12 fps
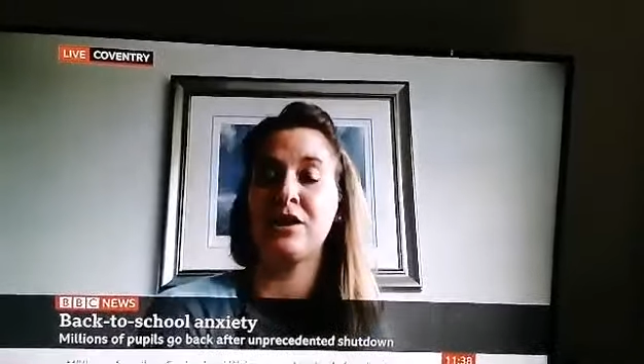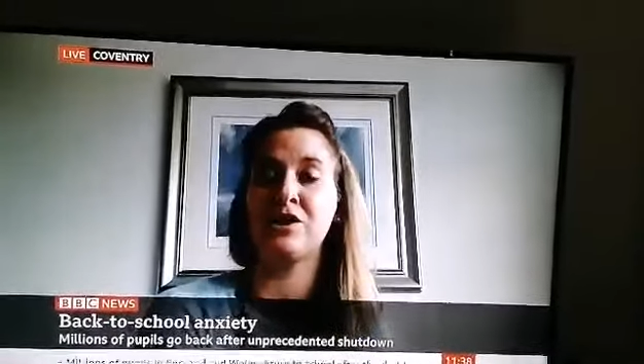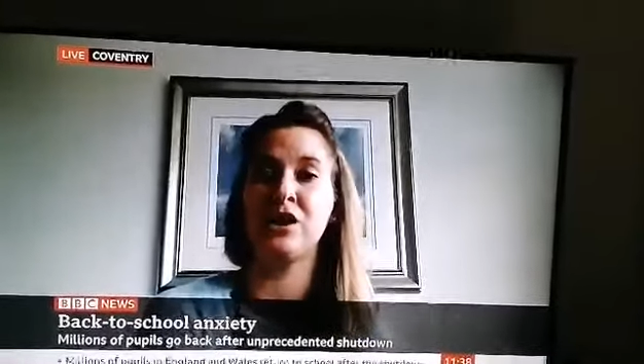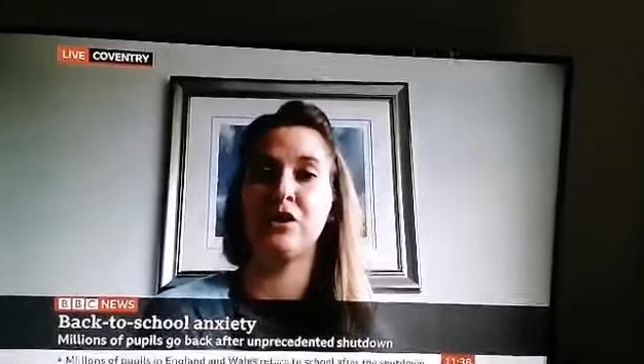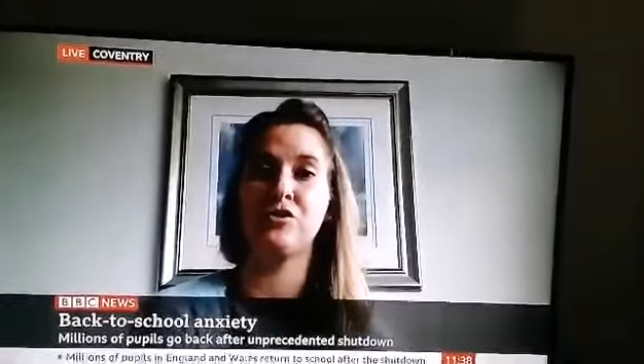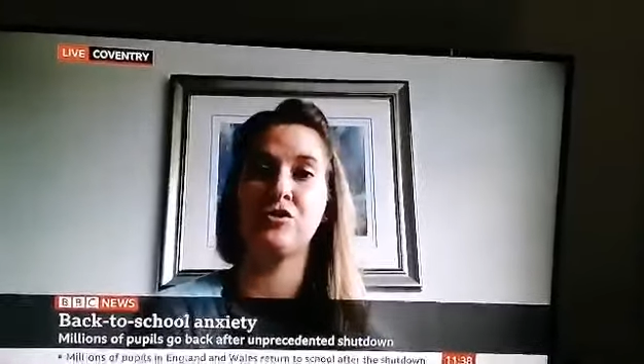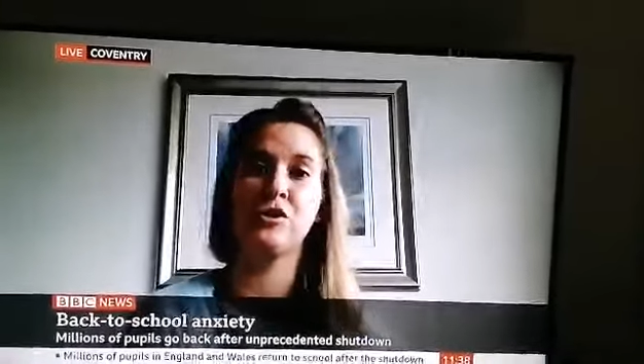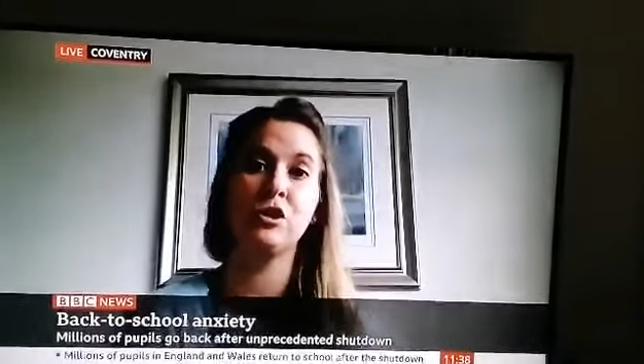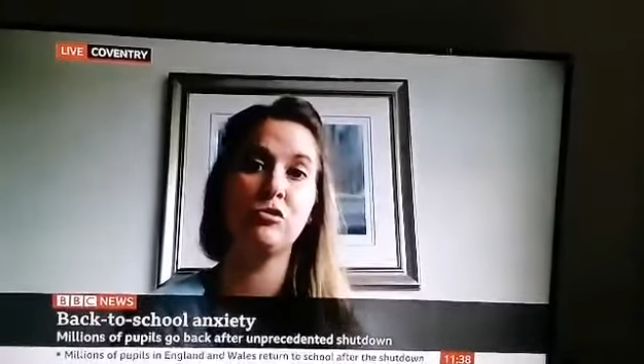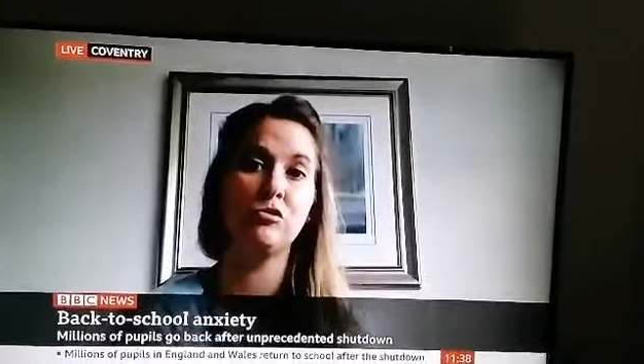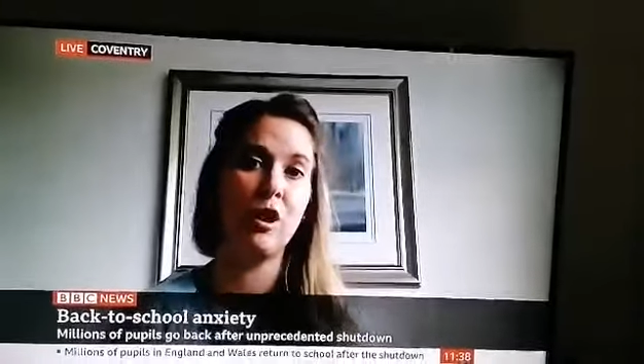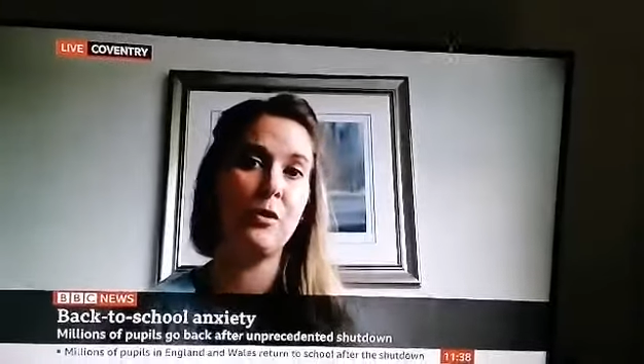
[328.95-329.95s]
our children to
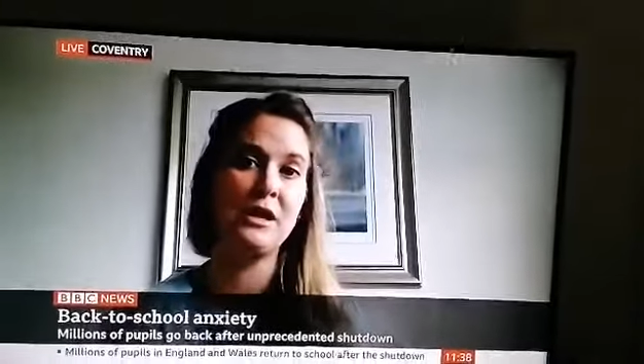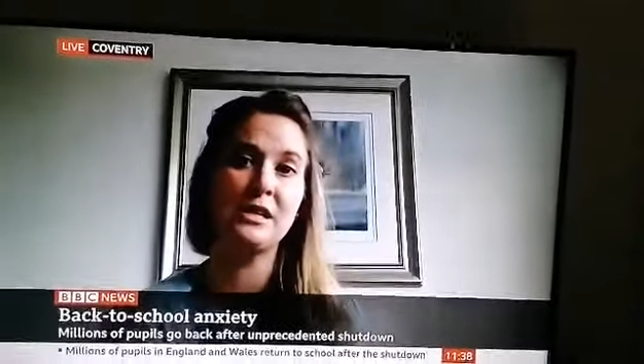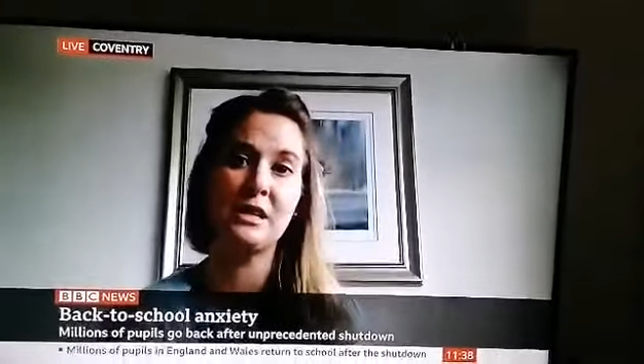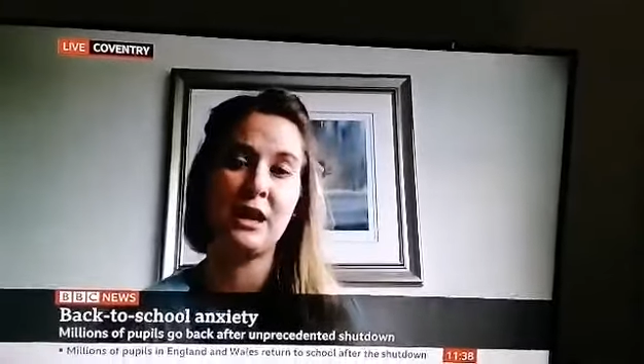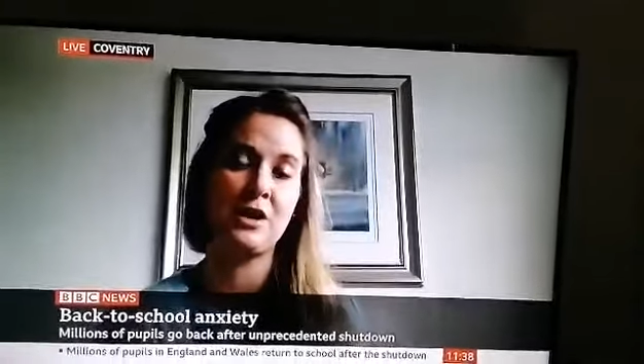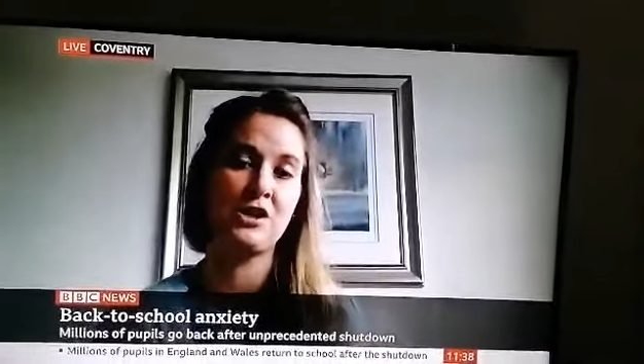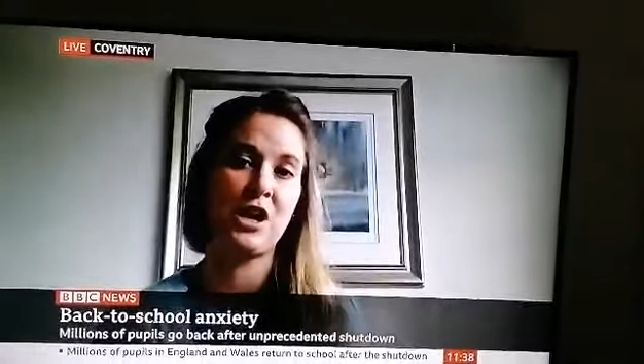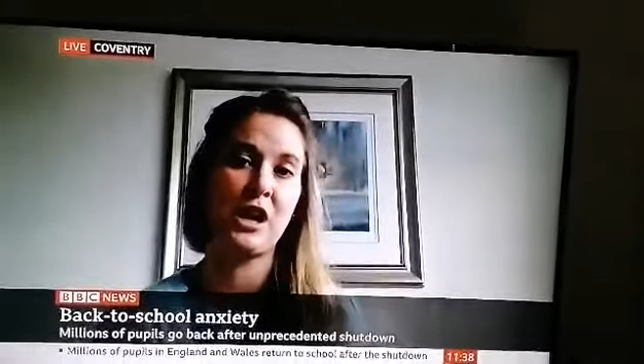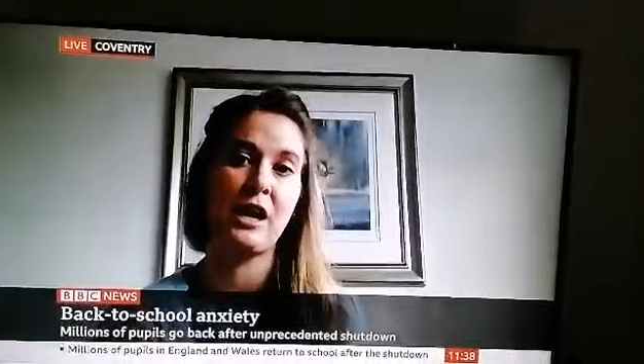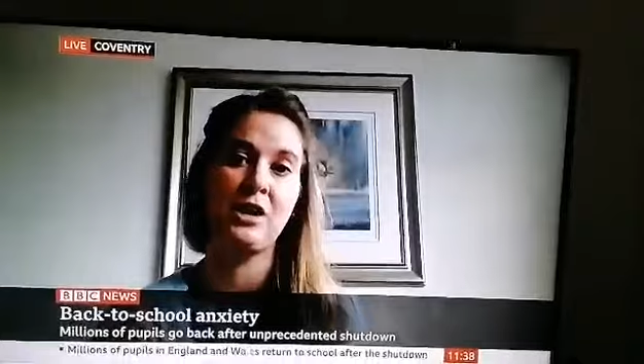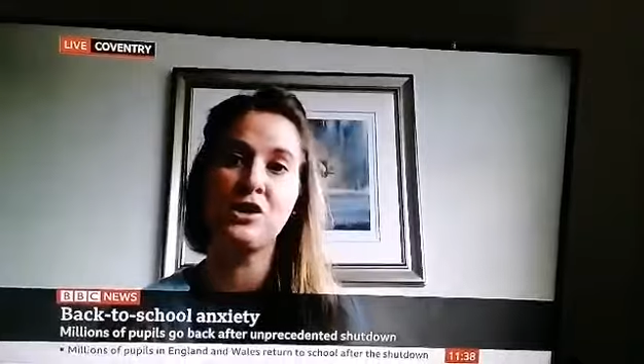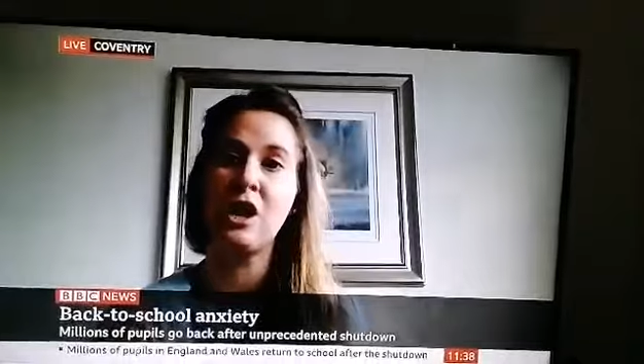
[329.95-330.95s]
grow into that
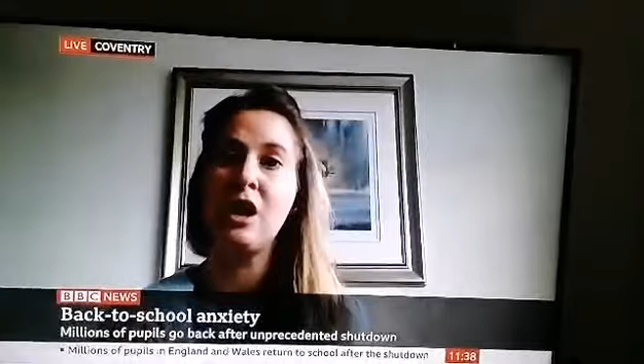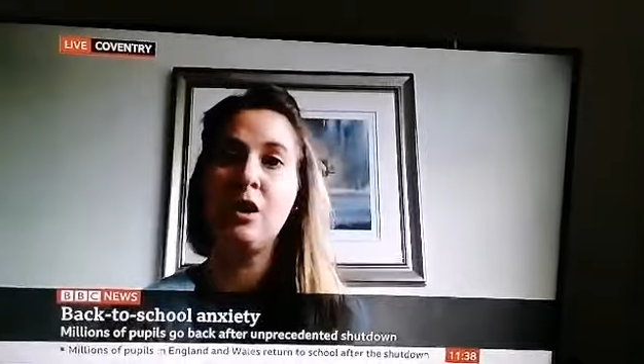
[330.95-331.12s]
change.